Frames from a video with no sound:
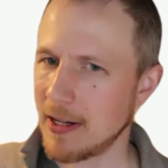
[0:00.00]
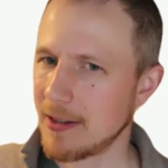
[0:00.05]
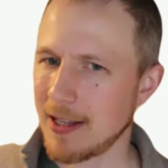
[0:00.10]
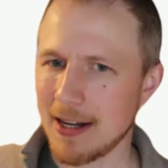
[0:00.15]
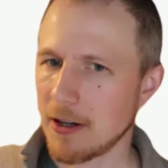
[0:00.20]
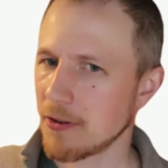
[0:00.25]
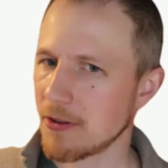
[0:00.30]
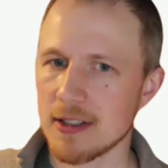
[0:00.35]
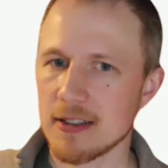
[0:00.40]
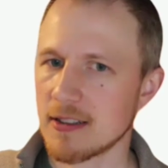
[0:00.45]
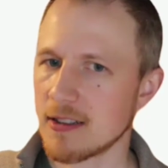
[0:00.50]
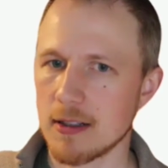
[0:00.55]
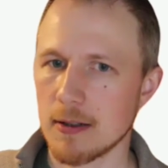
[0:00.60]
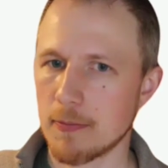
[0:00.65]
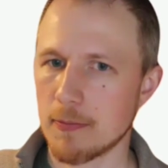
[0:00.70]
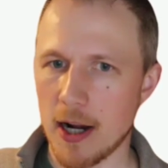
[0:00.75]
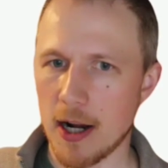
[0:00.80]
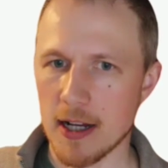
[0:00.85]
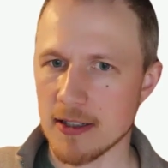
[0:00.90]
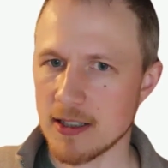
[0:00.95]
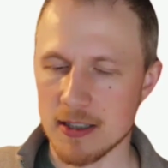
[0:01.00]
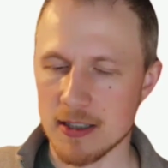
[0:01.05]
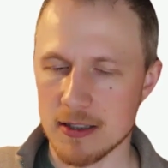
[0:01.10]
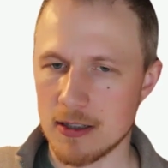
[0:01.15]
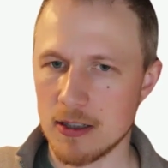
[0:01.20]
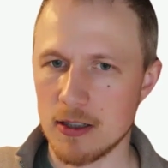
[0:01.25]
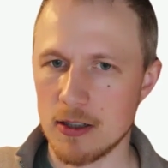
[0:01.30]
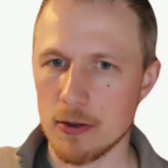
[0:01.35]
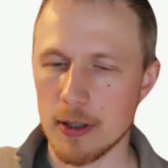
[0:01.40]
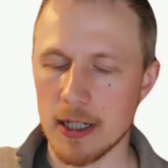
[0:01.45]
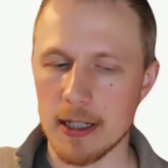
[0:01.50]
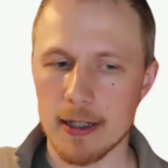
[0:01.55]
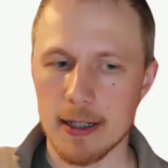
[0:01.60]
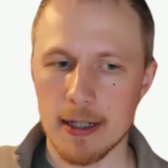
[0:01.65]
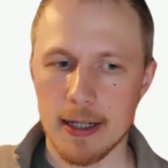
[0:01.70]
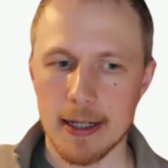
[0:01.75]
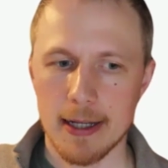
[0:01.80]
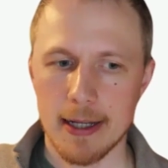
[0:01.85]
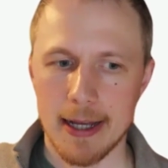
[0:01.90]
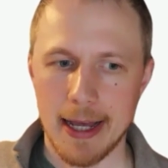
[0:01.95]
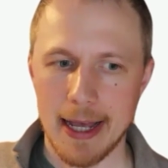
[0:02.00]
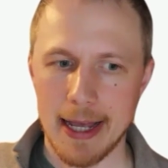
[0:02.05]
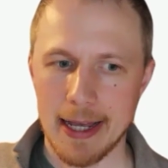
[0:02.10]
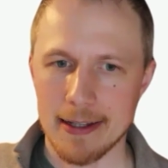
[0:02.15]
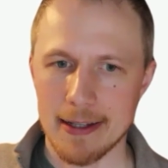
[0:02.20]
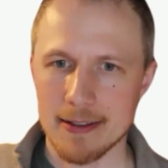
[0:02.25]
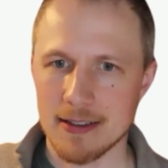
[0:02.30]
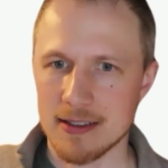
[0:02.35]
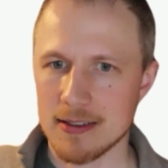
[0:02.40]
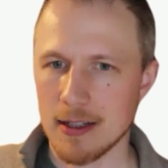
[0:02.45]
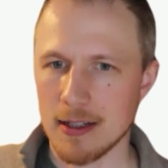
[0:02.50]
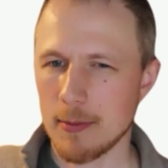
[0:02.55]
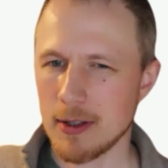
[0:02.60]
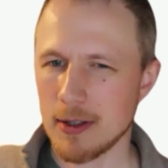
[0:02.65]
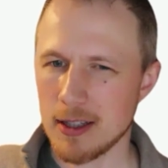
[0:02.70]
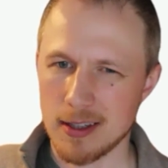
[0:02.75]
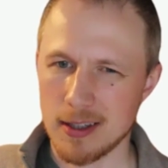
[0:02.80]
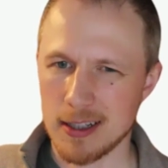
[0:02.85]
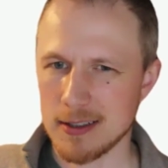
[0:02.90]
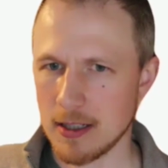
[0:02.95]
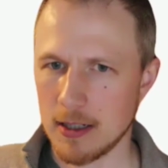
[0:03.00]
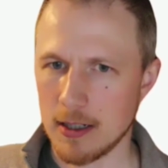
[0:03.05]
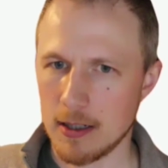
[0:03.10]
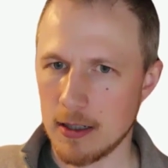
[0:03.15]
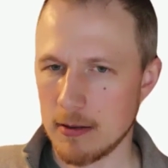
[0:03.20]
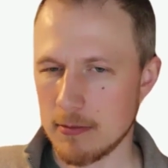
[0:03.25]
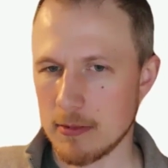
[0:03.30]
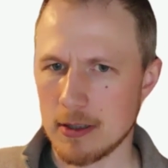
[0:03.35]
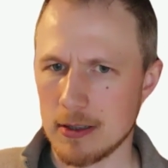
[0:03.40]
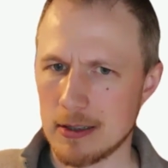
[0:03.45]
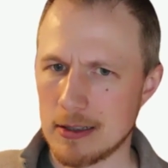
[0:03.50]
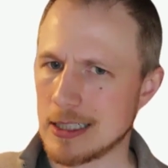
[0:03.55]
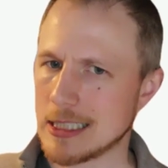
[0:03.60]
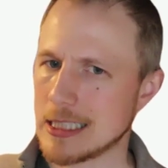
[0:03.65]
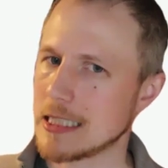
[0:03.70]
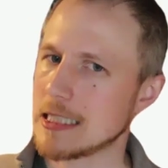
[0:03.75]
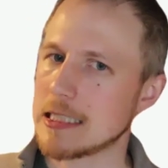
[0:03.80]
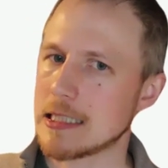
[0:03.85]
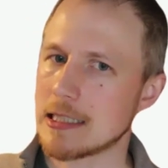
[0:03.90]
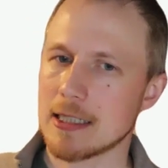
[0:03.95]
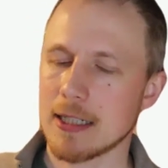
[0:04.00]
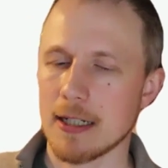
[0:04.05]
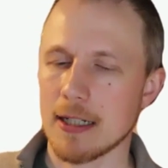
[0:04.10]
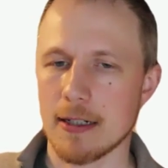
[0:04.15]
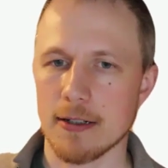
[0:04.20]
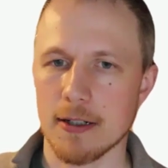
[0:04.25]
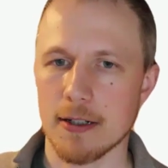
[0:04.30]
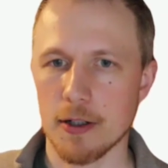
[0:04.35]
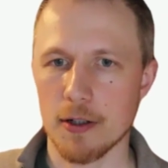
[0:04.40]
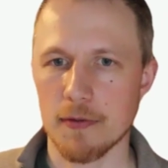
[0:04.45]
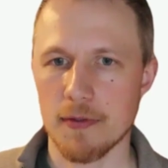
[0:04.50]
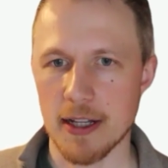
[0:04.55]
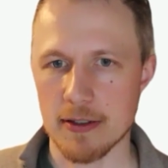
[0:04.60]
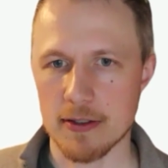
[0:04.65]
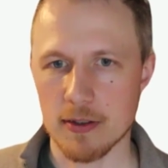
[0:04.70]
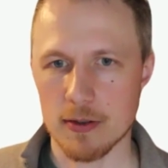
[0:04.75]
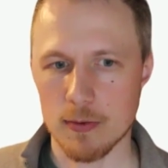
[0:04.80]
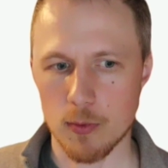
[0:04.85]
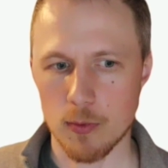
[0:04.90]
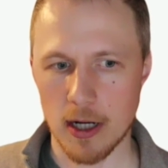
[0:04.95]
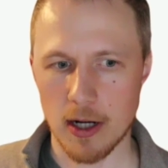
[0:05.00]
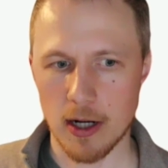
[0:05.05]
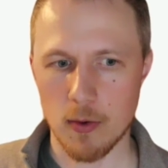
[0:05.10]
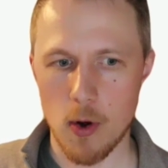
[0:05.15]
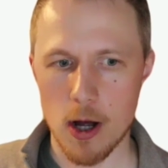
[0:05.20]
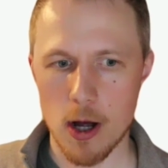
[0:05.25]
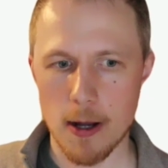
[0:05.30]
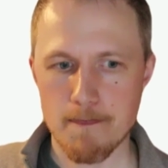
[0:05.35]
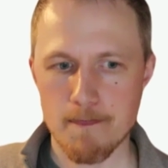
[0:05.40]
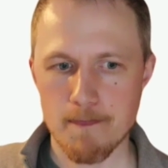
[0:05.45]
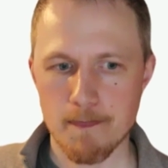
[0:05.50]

I don't think this is the process to do it. And some of the things in it, I'm a little like, I don't know if that's what I'd want.